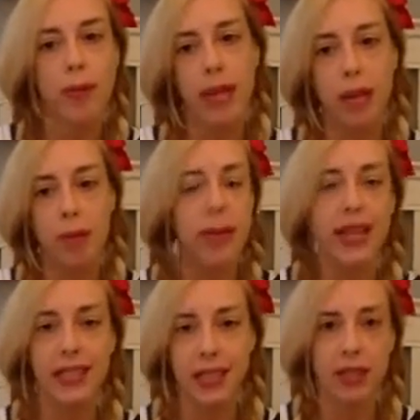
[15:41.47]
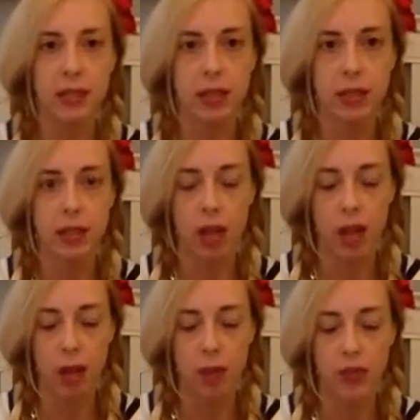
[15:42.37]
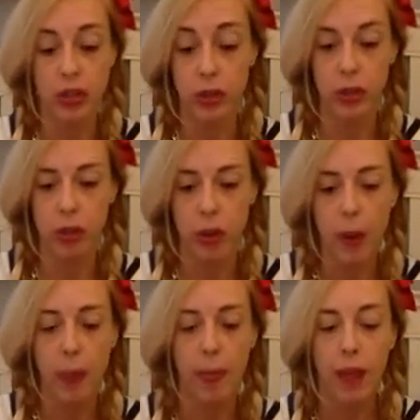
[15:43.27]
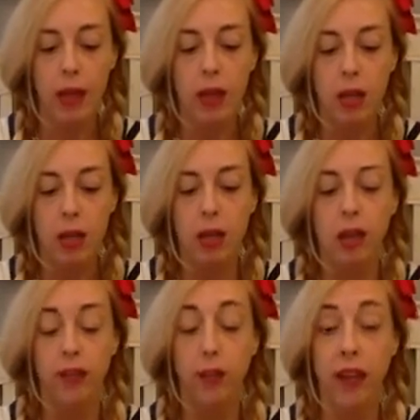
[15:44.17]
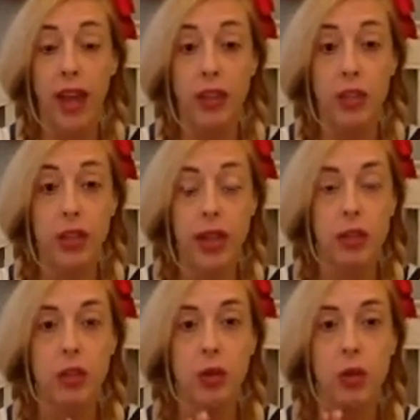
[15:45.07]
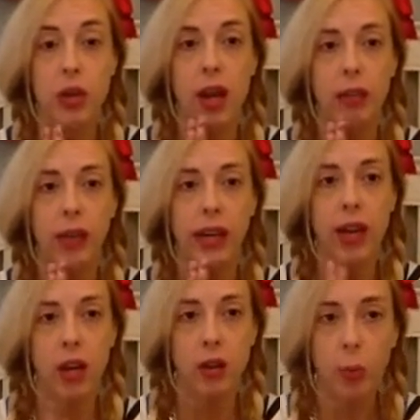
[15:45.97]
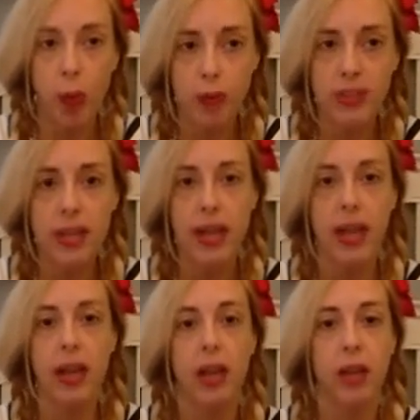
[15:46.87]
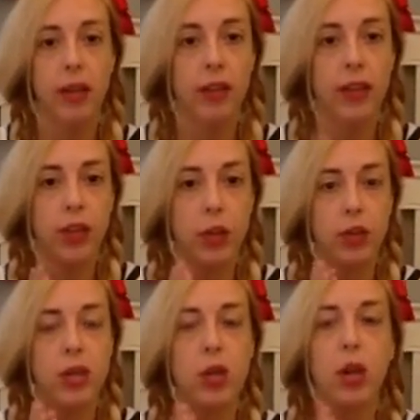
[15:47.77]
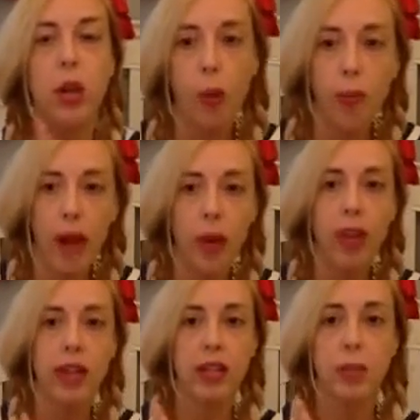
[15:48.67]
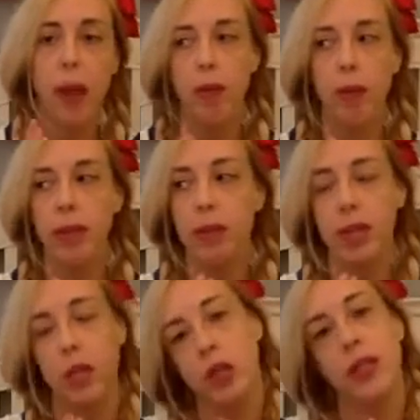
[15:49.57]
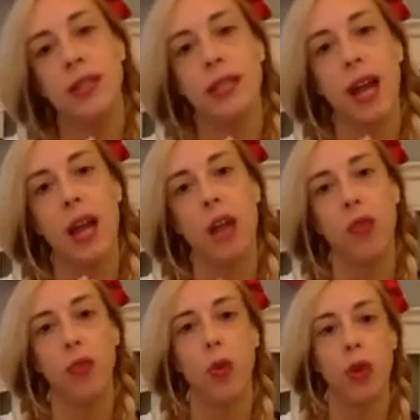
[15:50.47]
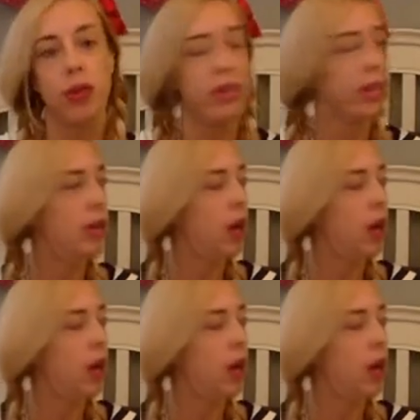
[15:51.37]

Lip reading: makes sense to do. Flash sale is going on right now on the website. If you didn't know about it, it's probably because you didn't sign up for the